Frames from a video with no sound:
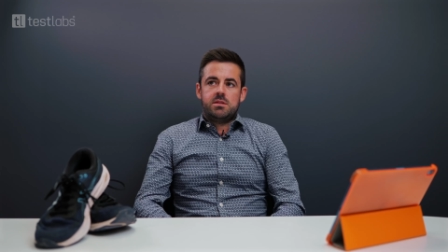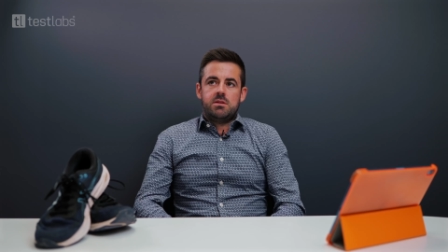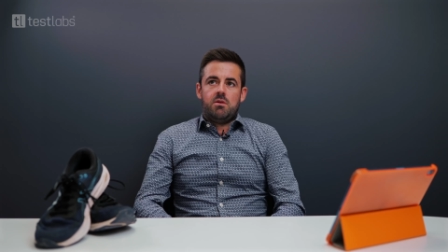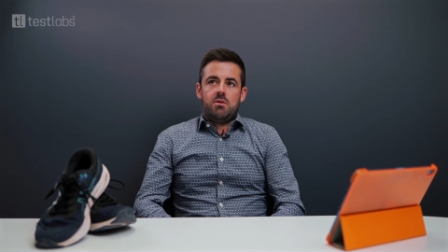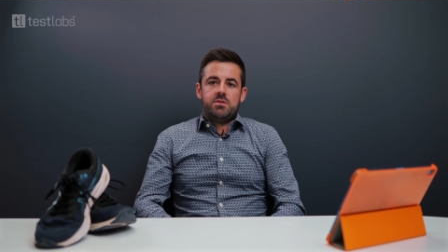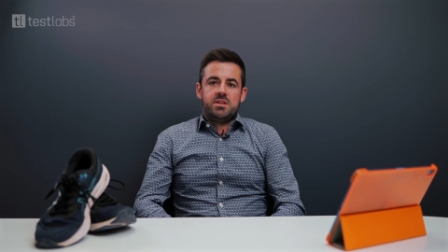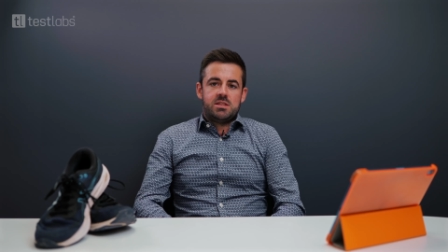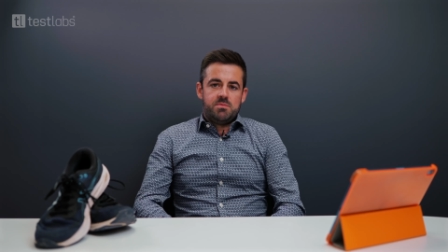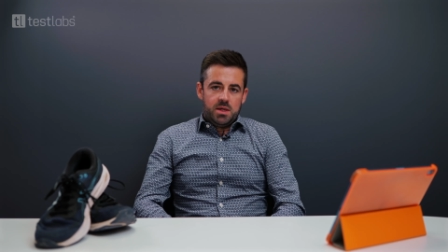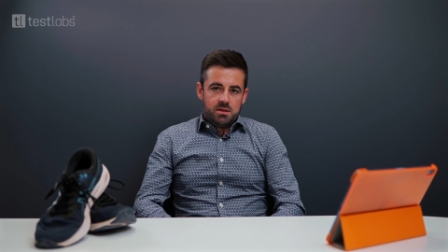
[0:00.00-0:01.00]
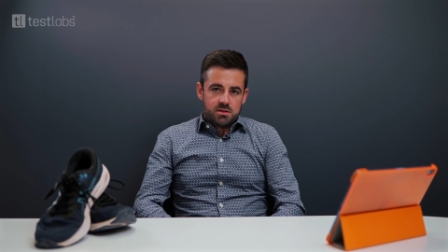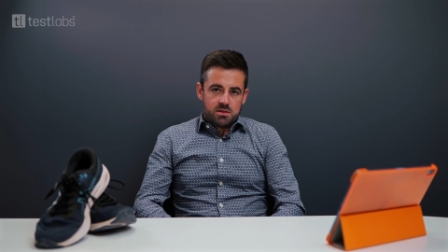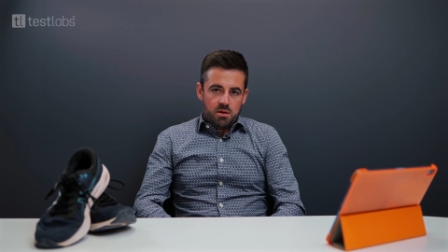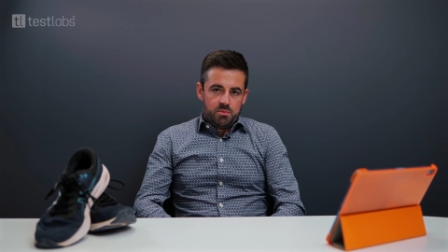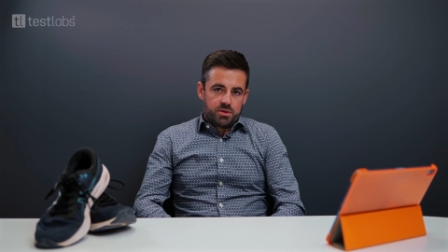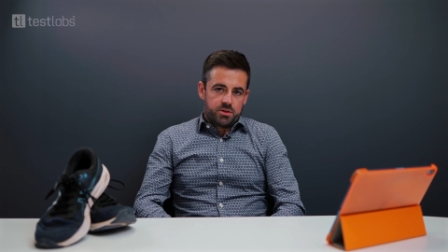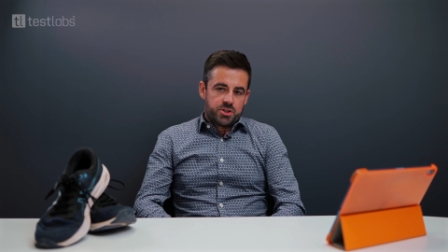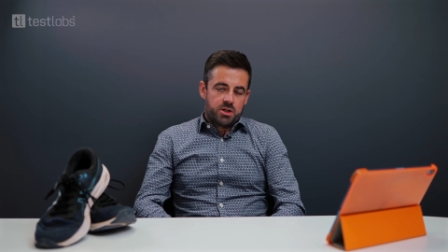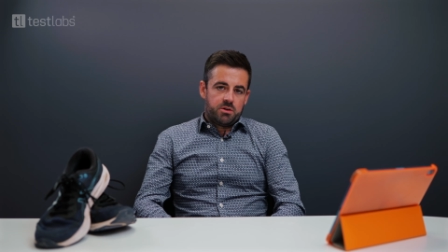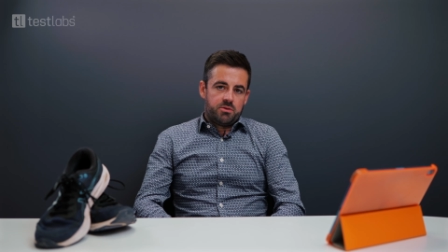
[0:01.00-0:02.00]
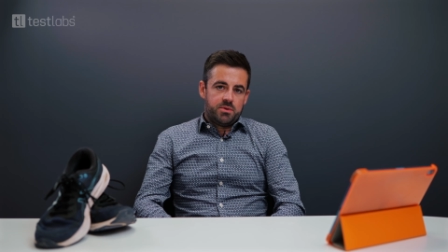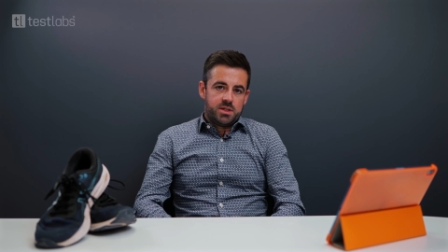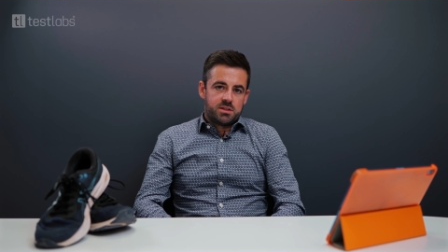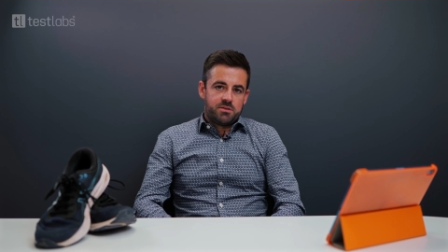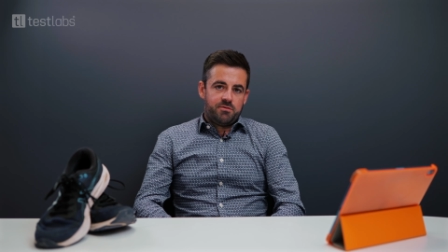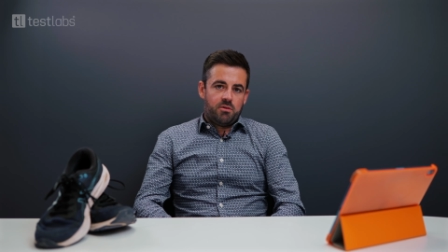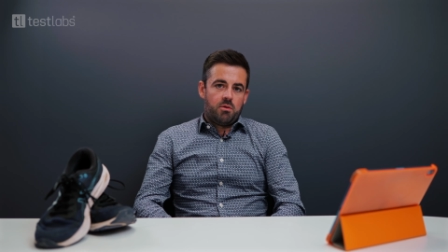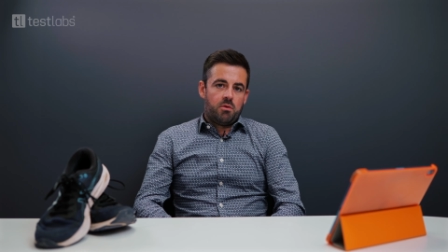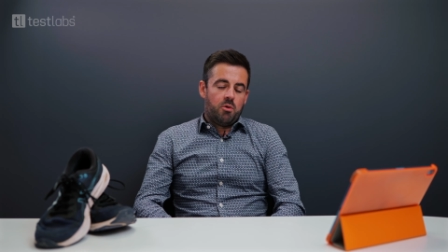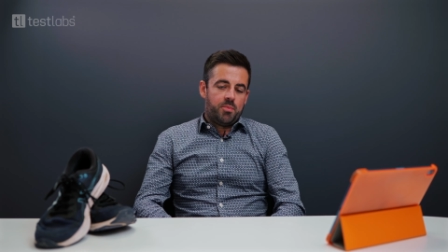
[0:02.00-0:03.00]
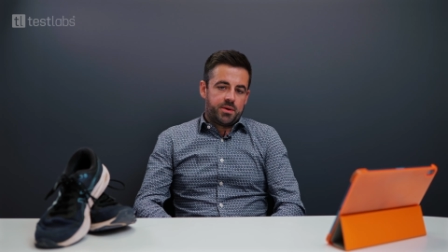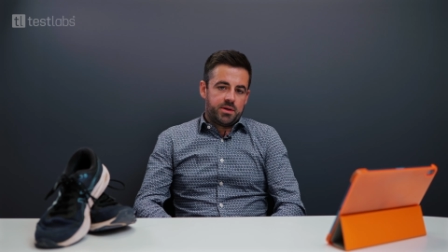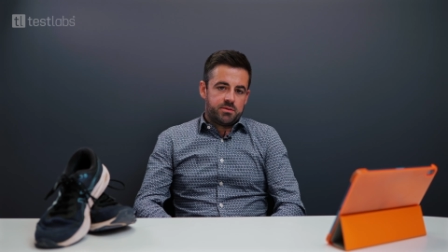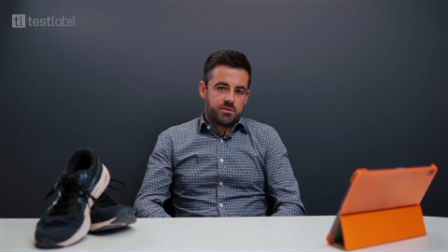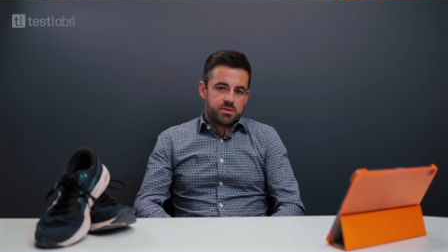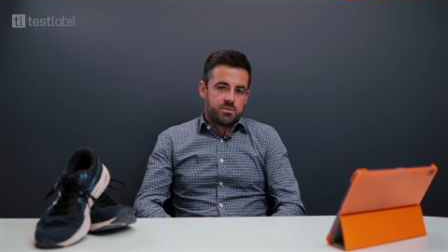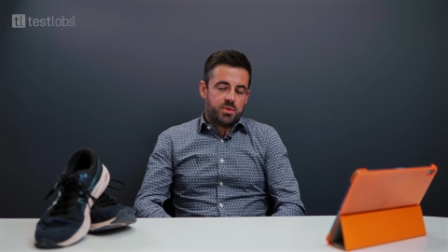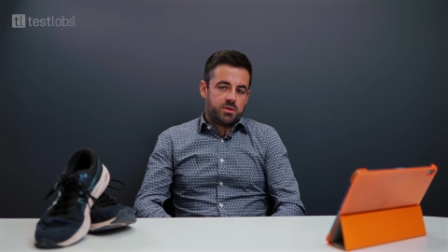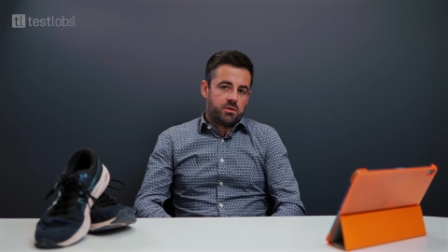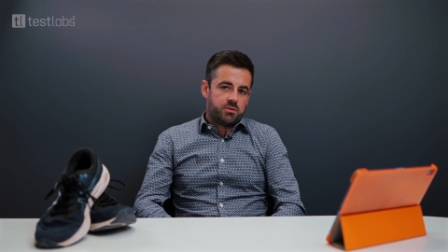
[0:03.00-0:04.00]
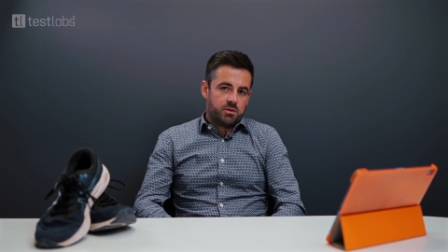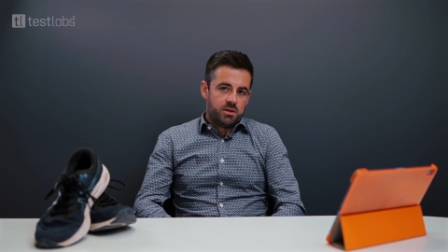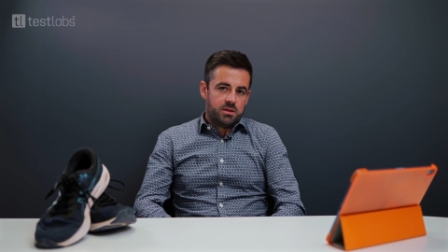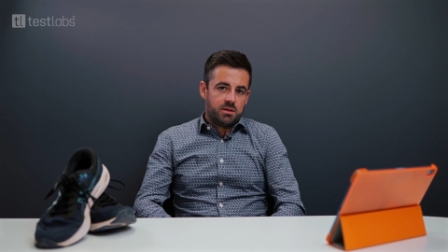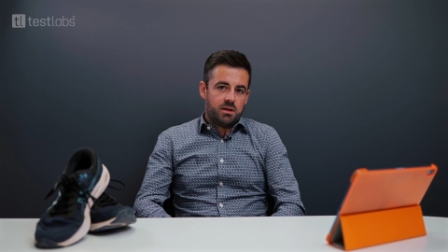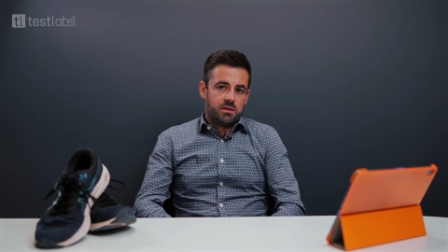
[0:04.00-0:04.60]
So this means a potential risk for operators, but not only.